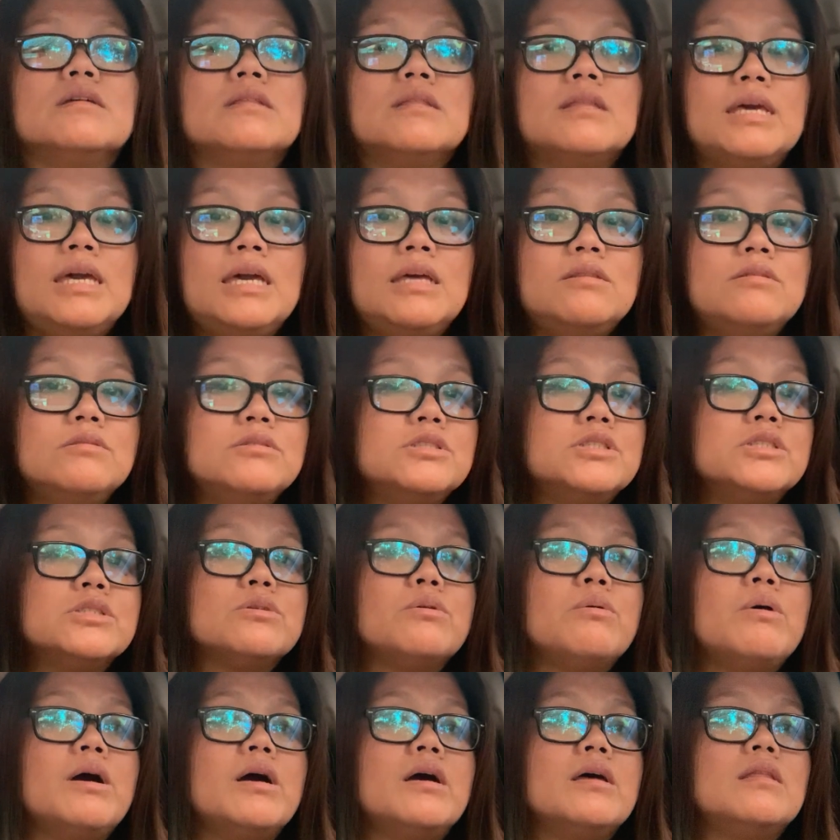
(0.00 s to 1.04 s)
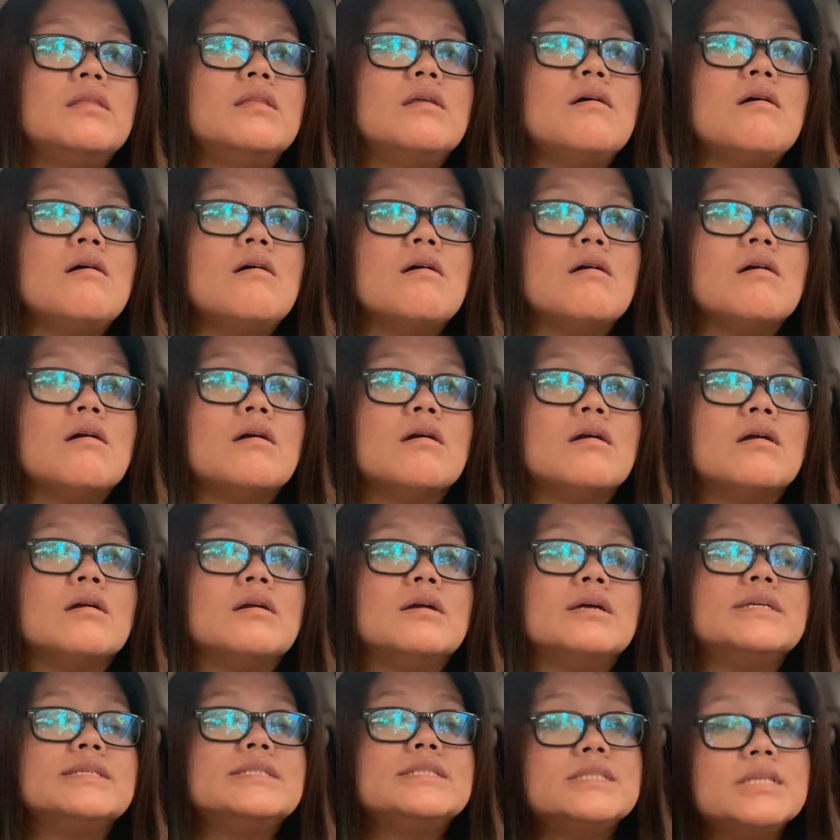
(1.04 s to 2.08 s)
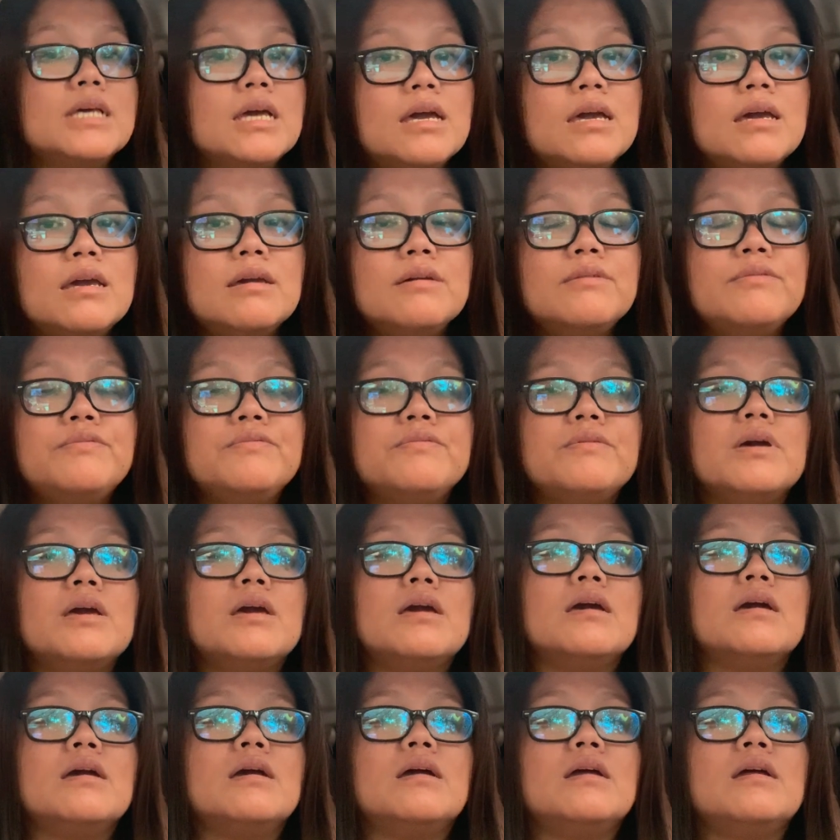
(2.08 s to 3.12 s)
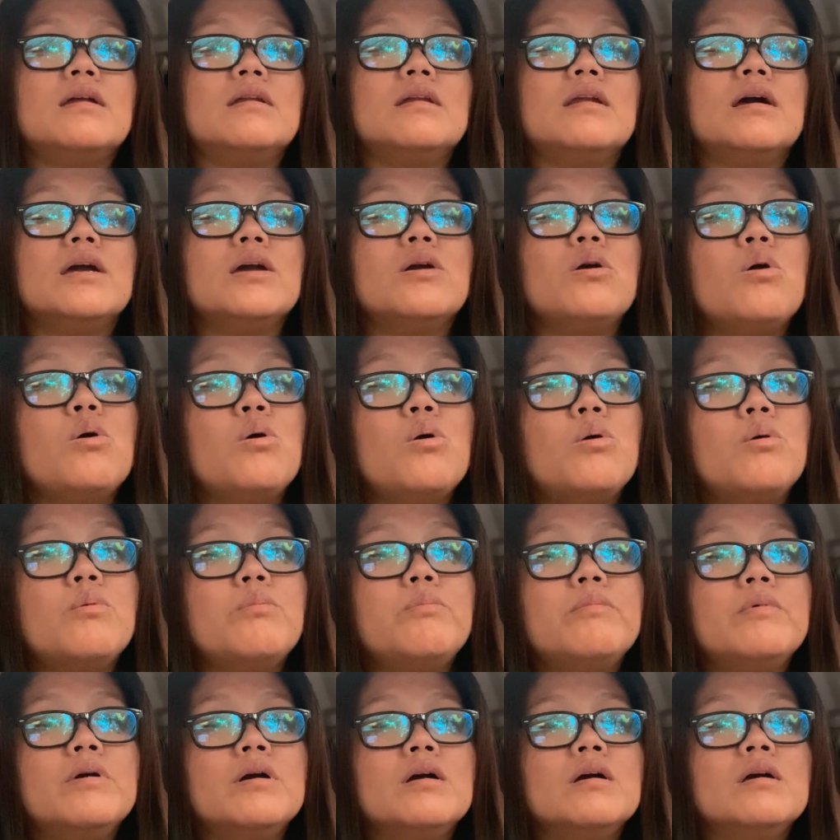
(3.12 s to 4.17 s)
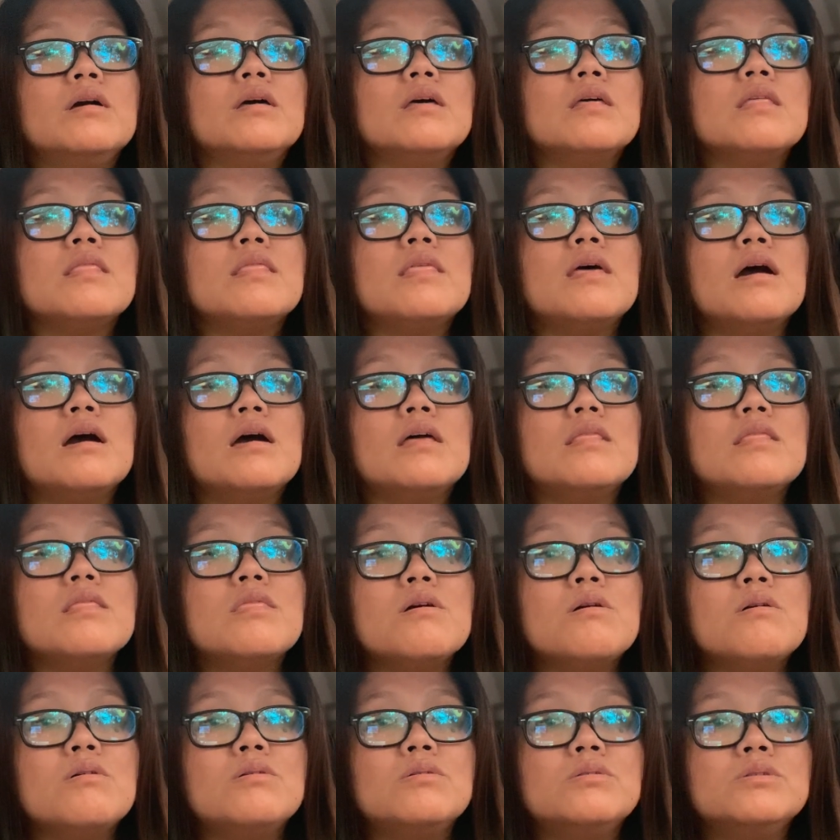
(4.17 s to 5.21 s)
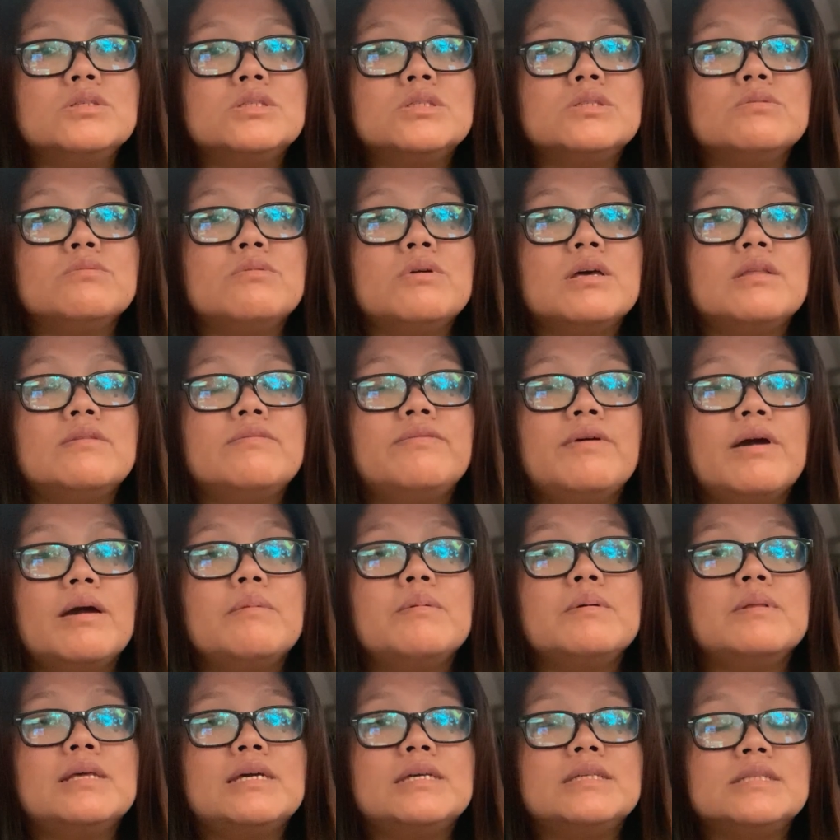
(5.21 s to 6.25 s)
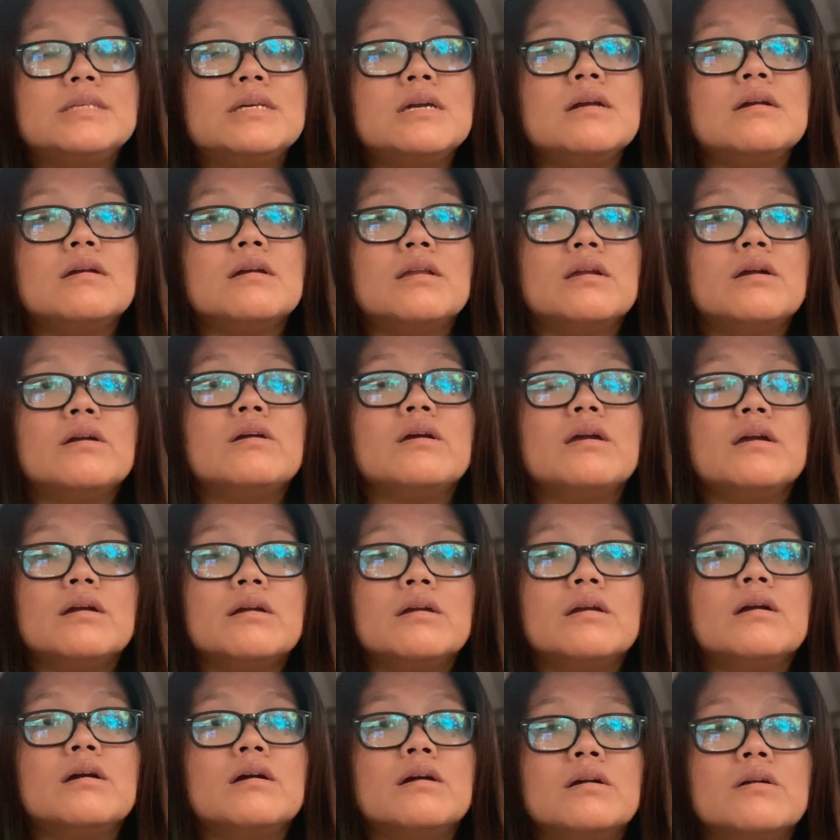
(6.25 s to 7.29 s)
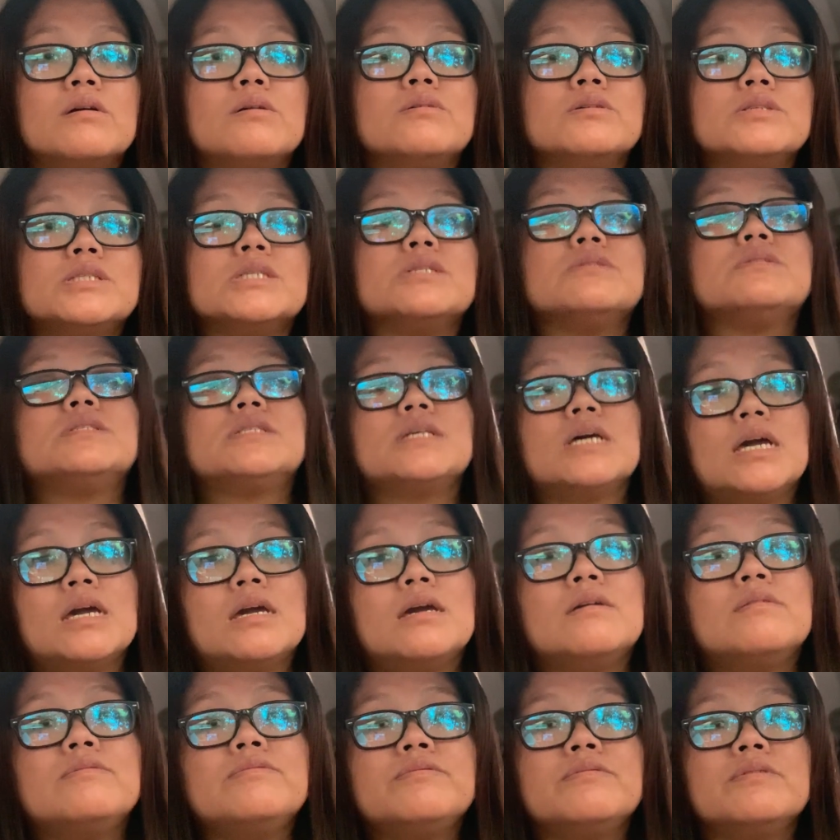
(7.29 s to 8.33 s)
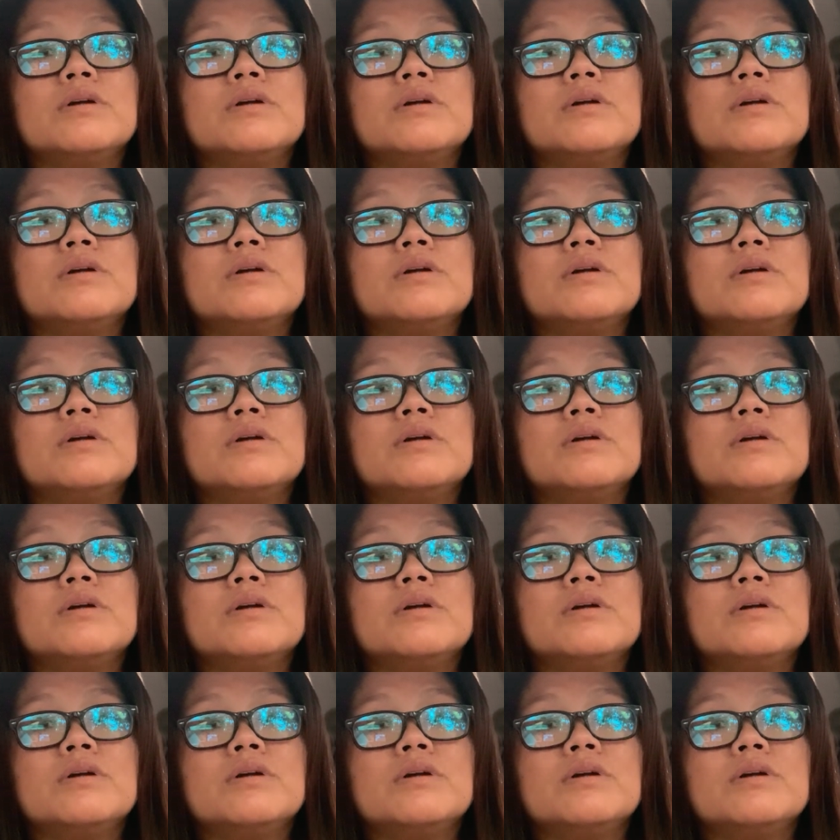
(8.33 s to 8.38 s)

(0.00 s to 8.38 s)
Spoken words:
The Eaton squad are safe, and I hope that those with families here in our area are also safe.